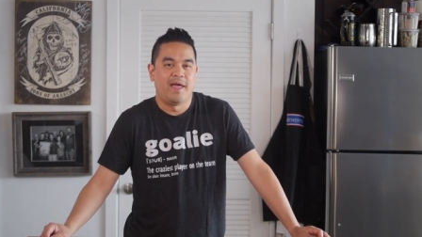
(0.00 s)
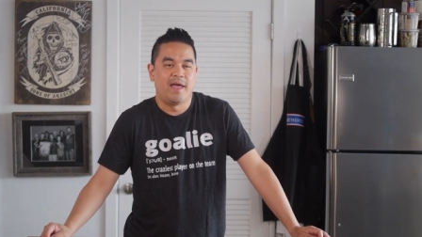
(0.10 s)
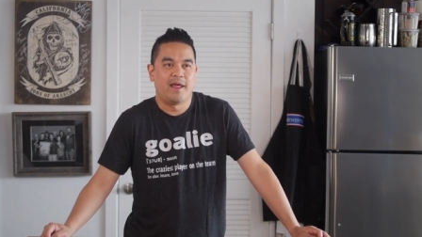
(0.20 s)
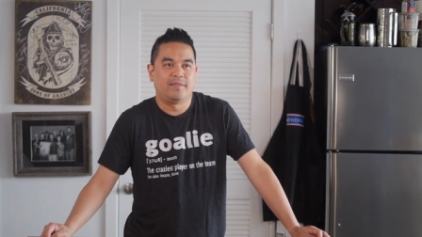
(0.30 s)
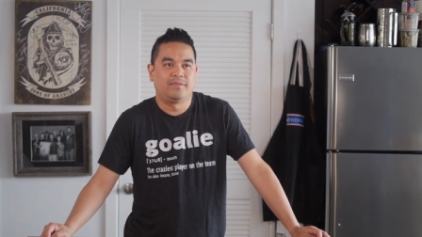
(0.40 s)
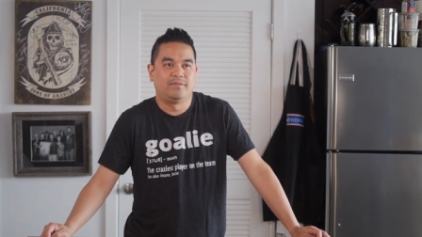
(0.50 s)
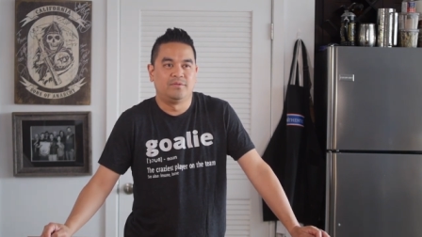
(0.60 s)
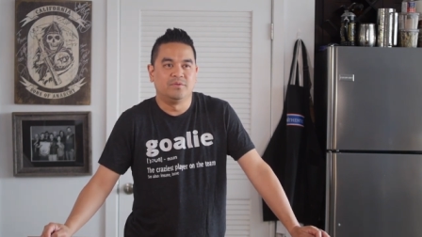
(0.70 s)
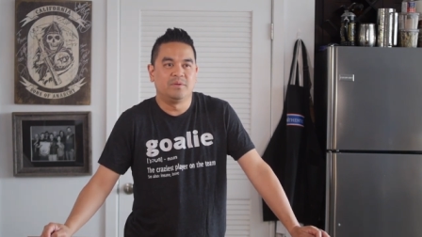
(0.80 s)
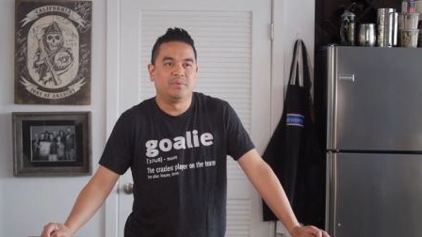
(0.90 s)
And I
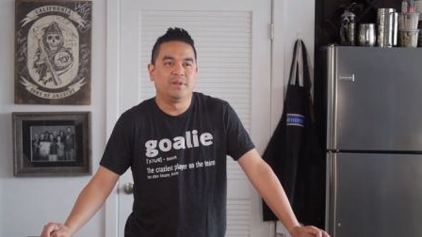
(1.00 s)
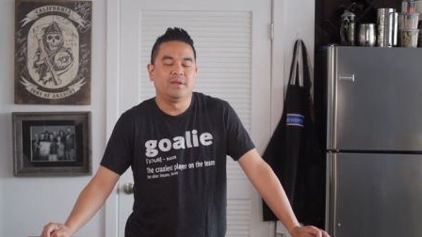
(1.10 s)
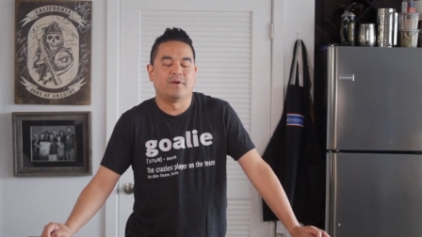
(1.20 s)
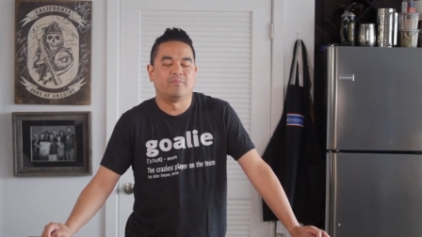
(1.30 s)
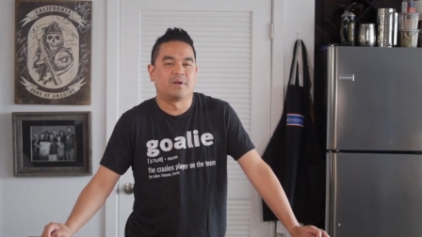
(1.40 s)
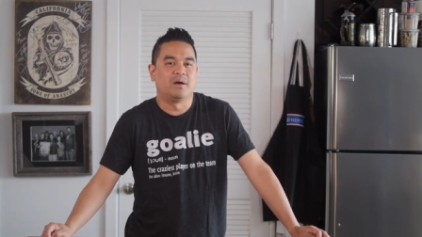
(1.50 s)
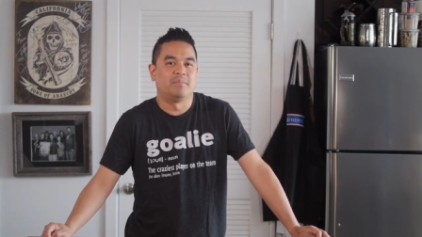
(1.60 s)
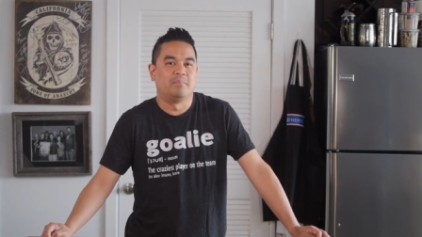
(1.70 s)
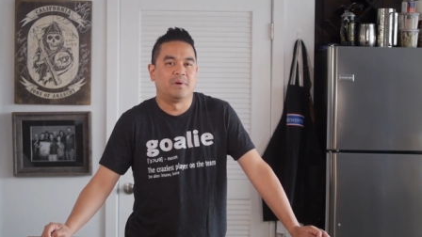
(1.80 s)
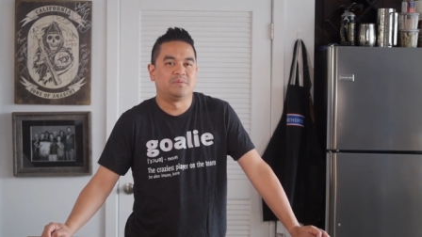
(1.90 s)
truly believe I've
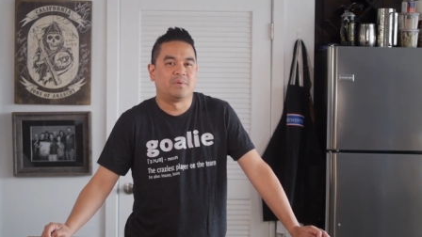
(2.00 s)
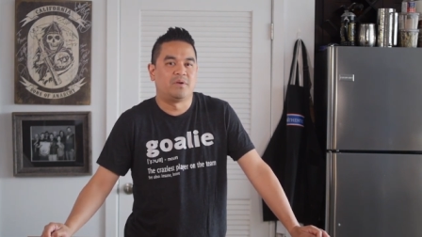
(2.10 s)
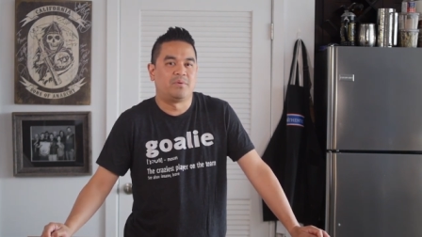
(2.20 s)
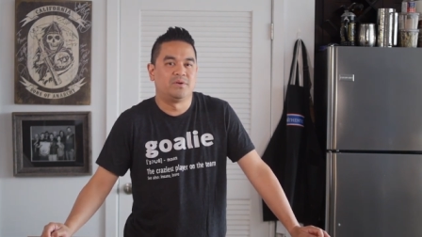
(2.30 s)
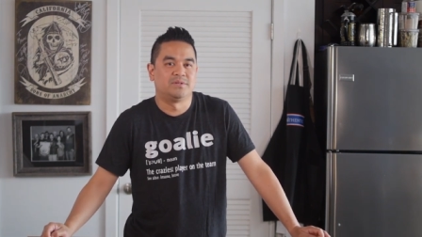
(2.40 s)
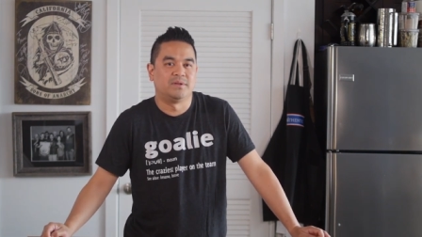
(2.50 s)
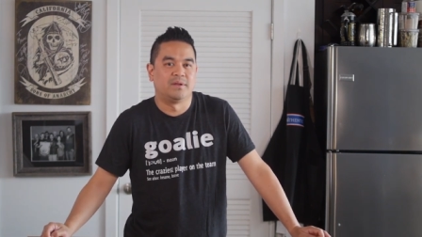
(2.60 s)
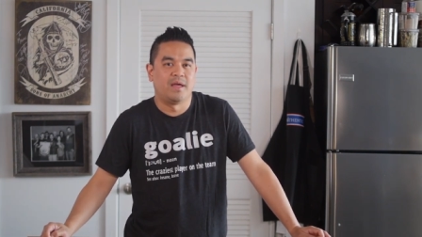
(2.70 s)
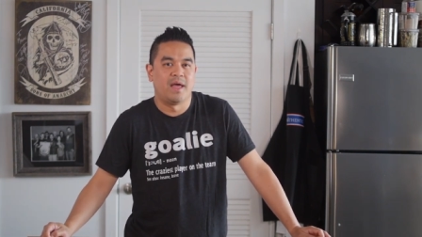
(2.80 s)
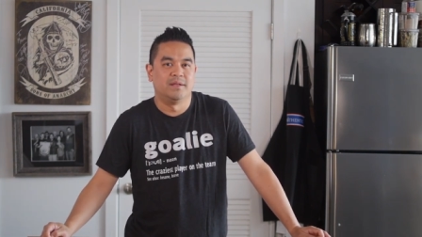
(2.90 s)
become a much better
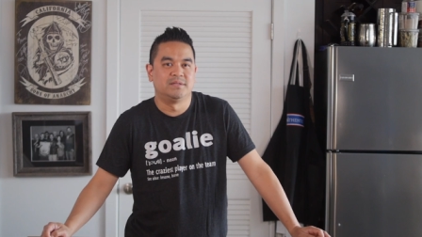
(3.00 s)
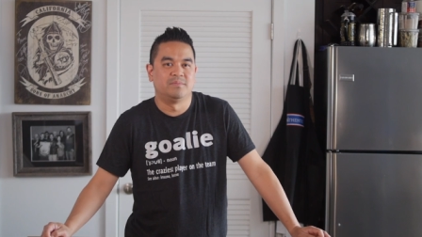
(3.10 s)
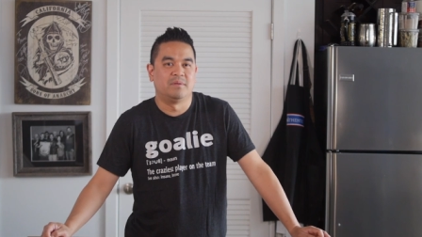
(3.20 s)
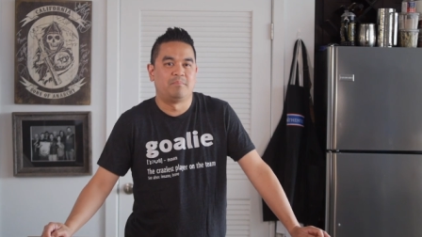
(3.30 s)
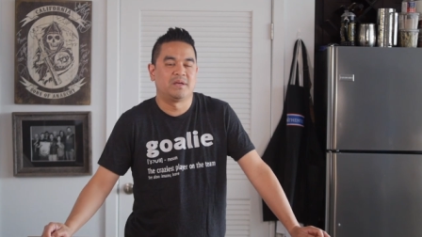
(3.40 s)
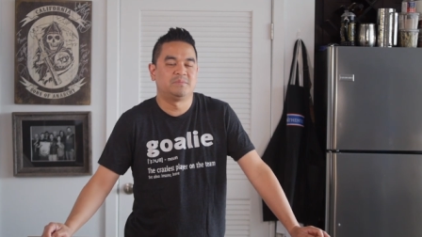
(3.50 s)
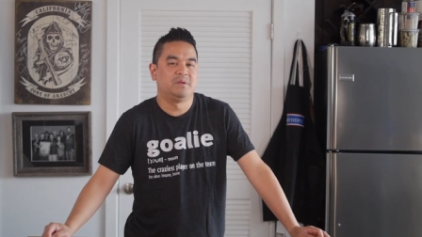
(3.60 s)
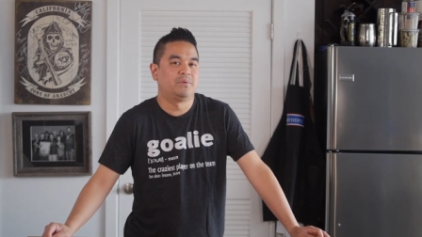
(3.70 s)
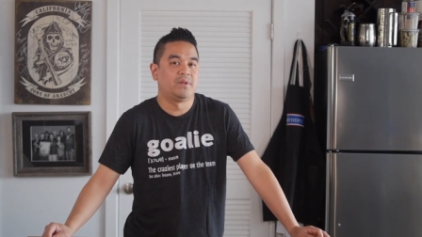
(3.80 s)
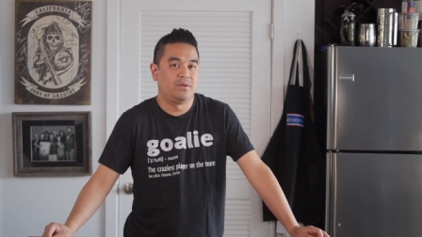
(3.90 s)
person. And some of the best
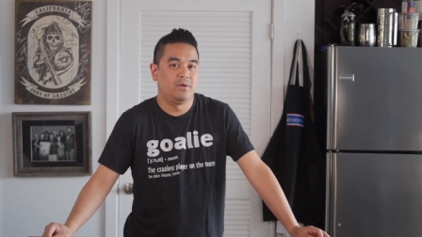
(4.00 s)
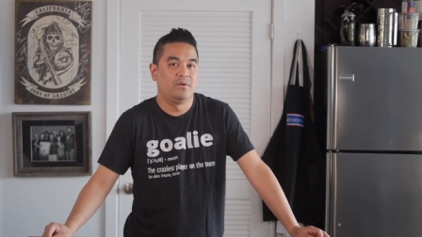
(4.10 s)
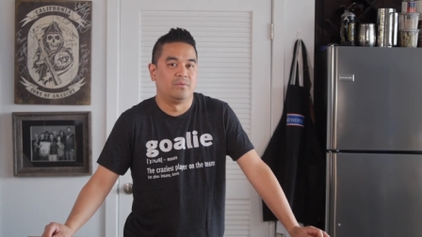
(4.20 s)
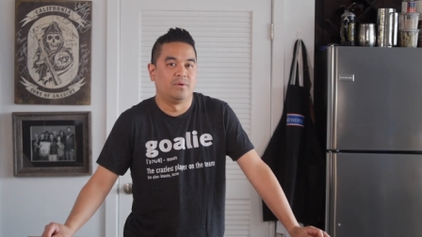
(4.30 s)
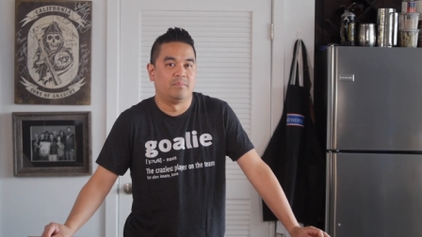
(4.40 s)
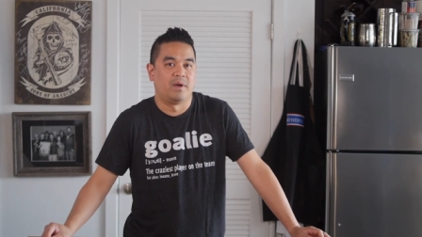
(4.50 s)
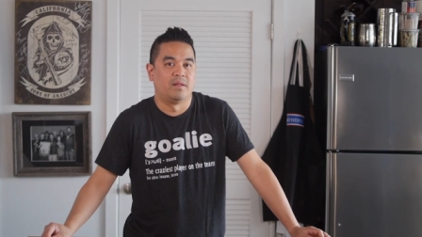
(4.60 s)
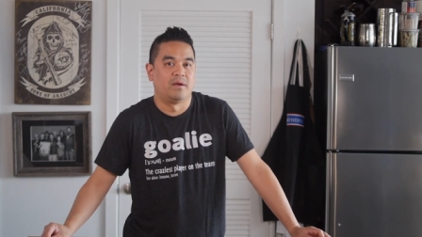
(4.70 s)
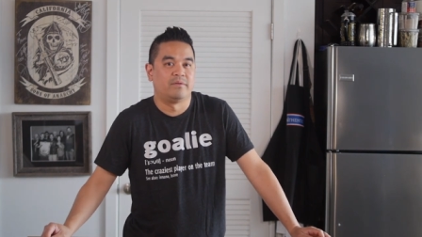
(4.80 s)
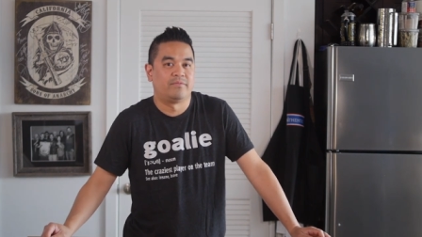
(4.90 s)
people I know in my
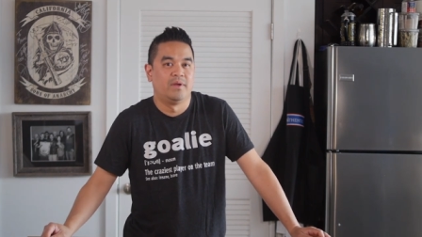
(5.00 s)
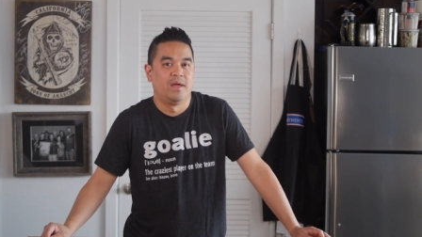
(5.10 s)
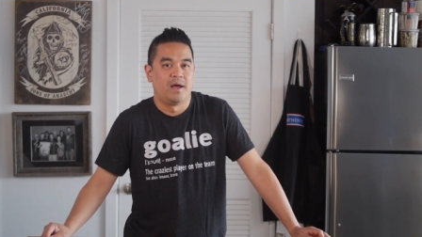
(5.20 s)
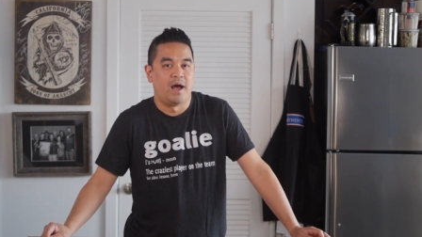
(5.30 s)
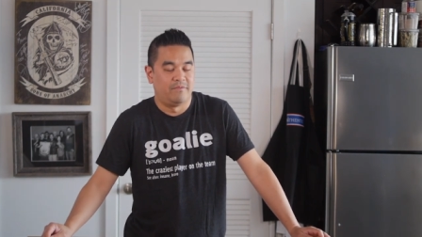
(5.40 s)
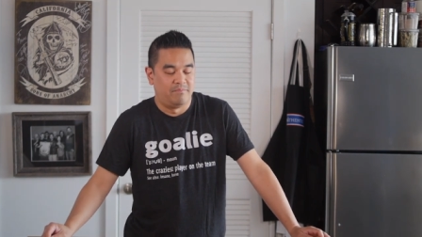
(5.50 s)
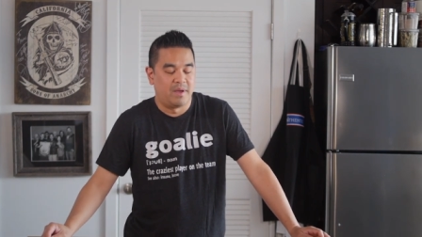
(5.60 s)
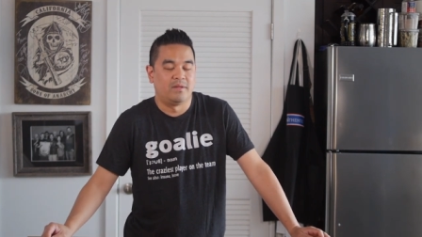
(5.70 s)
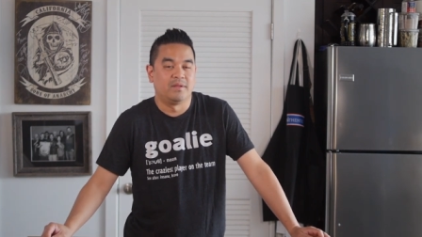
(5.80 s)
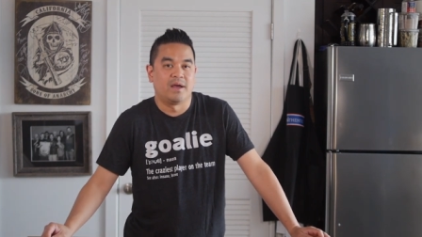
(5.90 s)
life, I've
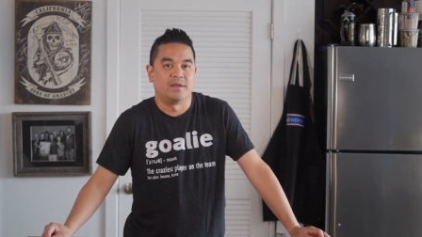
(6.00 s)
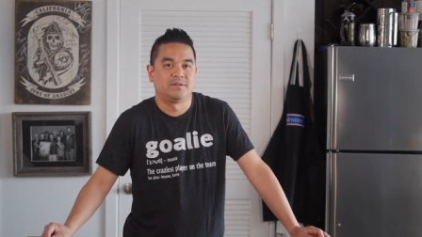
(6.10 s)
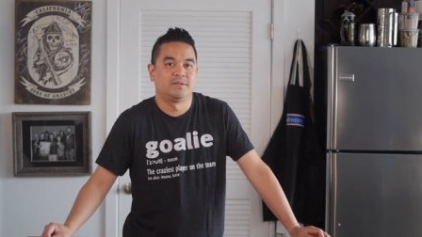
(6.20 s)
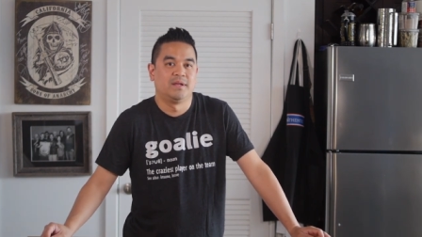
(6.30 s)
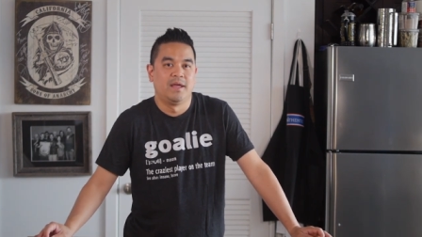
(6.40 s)
met on the ice.